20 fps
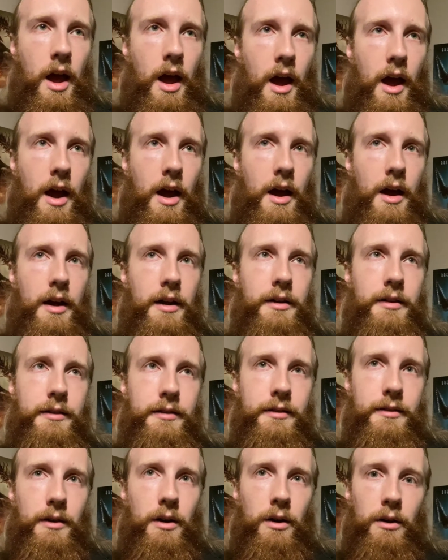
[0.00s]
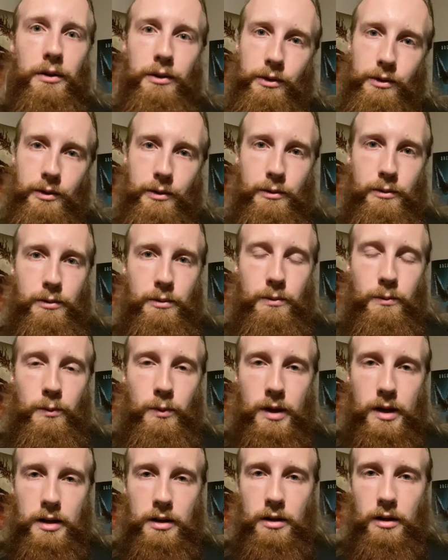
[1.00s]
And also
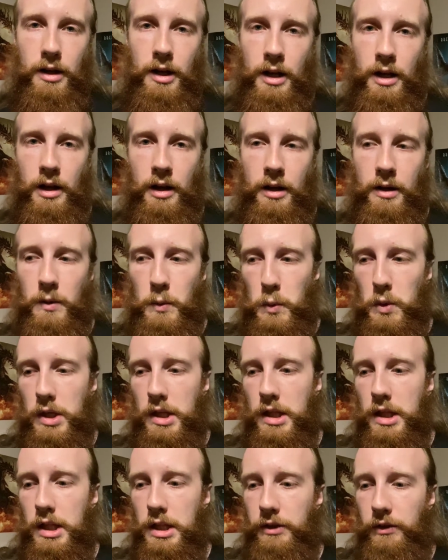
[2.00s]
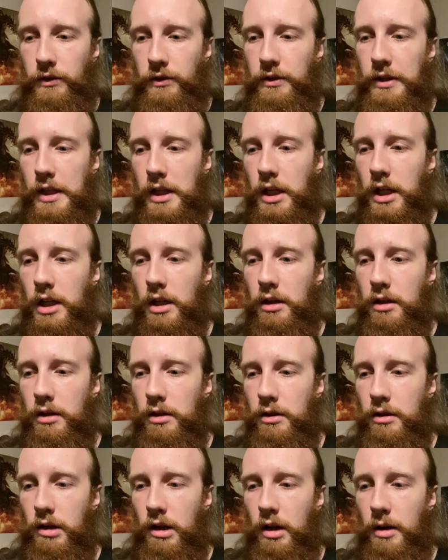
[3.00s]
when we're in this scene,
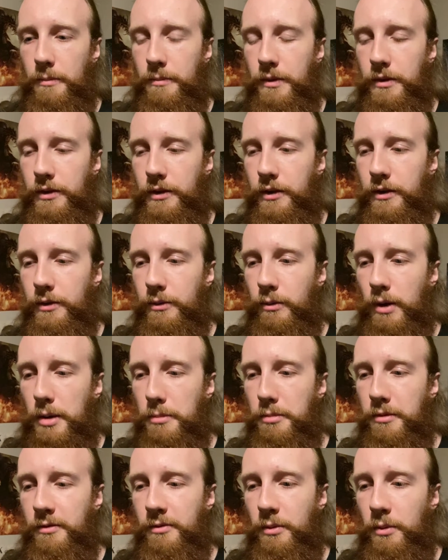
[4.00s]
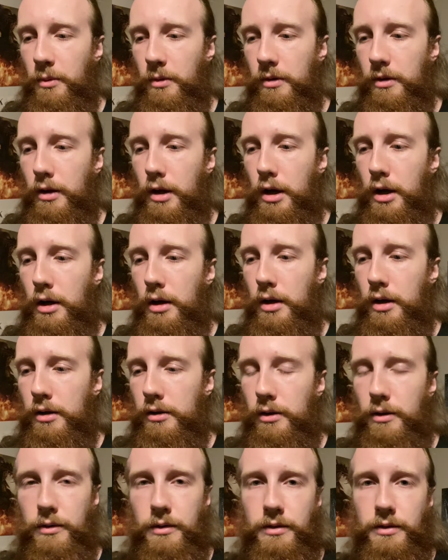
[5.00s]
this is right before
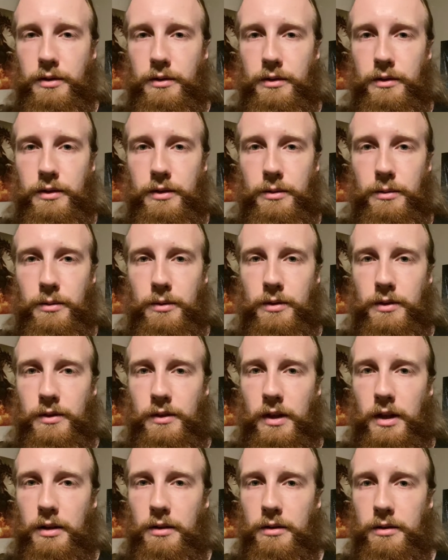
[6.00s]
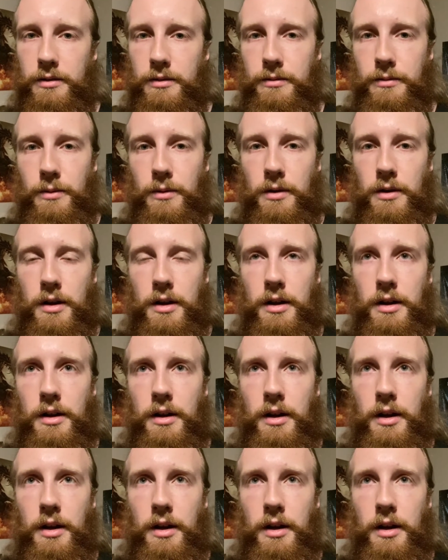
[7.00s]
Kristen Stewart's character Nora